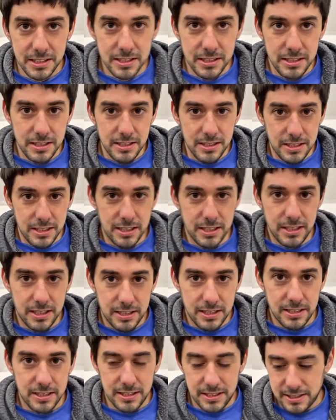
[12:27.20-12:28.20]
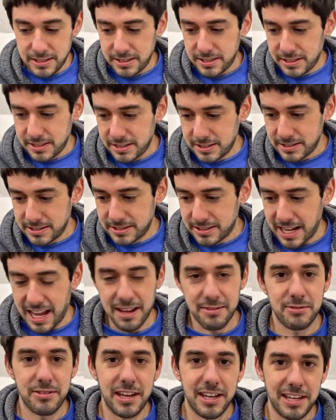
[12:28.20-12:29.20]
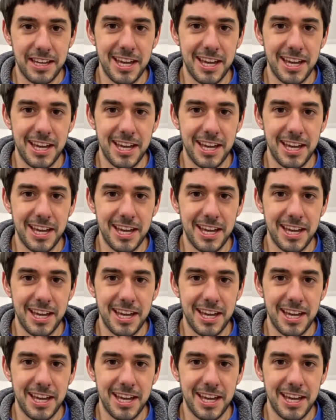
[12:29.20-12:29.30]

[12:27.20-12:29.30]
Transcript: and things like that, so not a lot of progress.